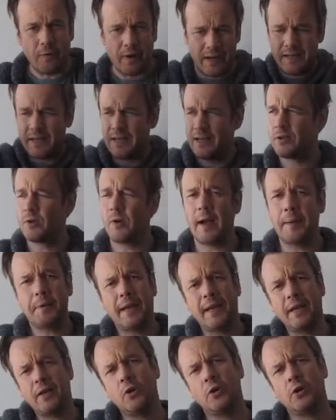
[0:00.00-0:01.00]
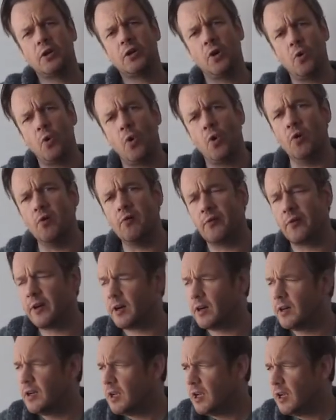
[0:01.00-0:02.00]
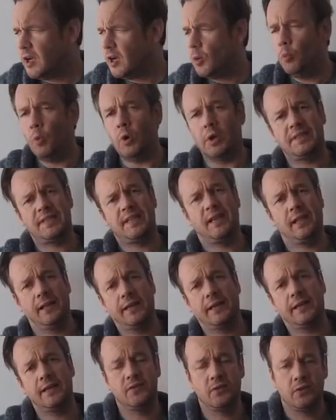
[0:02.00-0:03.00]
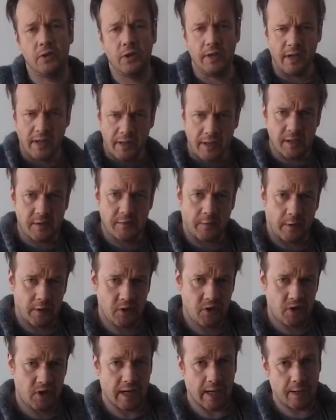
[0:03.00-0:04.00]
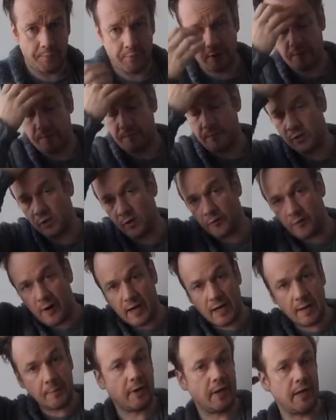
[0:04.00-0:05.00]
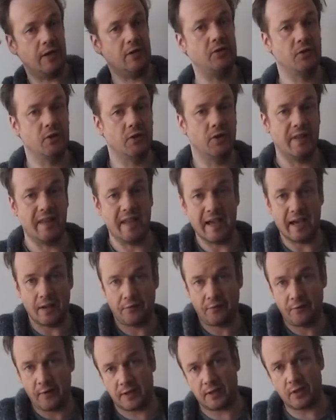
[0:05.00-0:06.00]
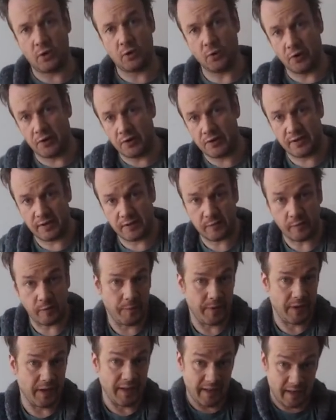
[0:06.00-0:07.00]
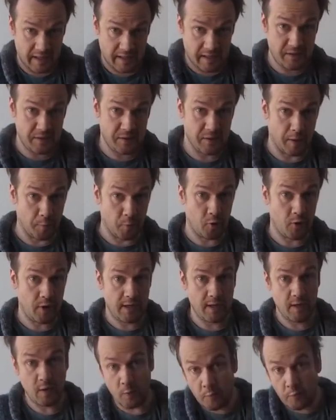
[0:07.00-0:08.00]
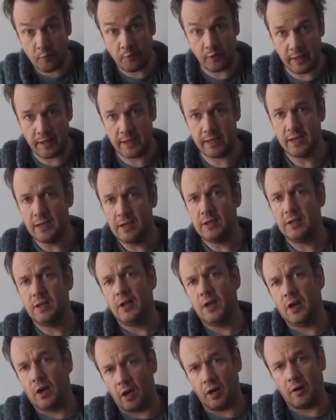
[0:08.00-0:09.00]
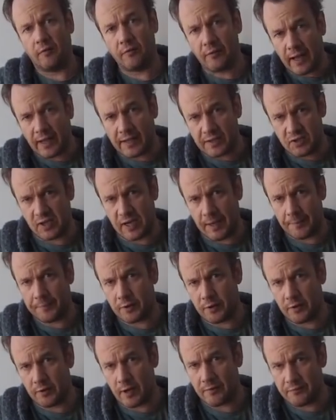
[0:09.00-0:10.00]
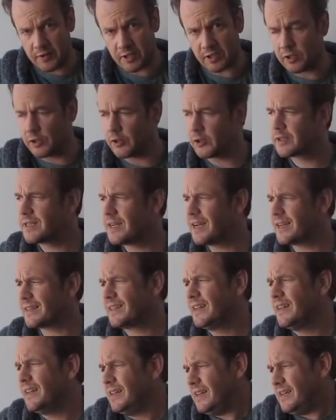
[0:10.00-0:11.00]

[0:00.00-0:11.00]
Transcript: right, so I'm kind of going to go over what Tillich is doing in this first chapter. So for anybody who's doing the Advent course, this will be a nice summary, hopefully, of that chapter I've just looked at.